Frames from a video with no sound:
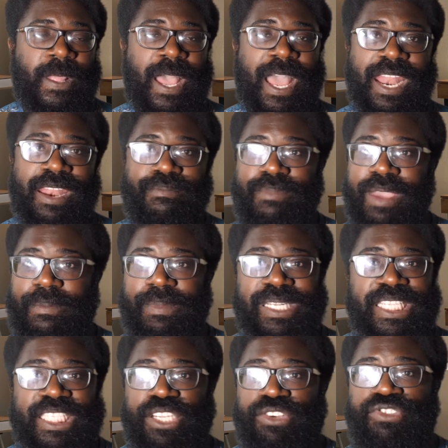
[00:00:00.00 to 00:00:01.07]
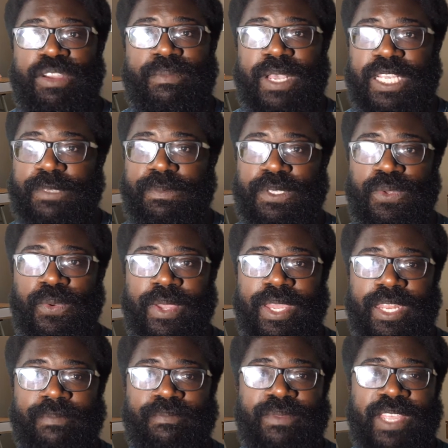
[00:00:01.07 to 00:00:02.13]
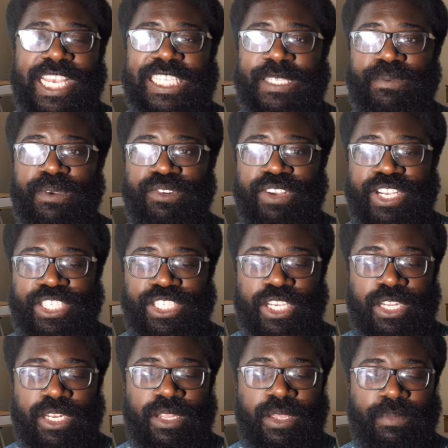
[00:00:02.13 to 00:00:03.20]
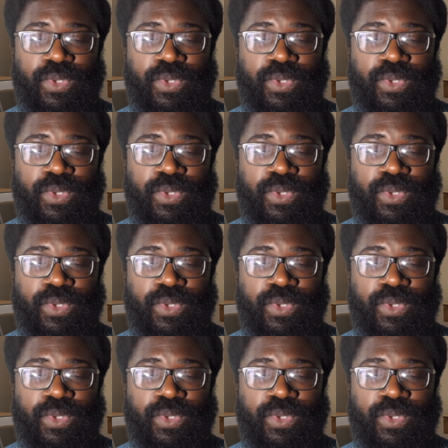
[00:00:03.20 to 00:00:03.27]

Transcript: and maybe disagreements between his progression,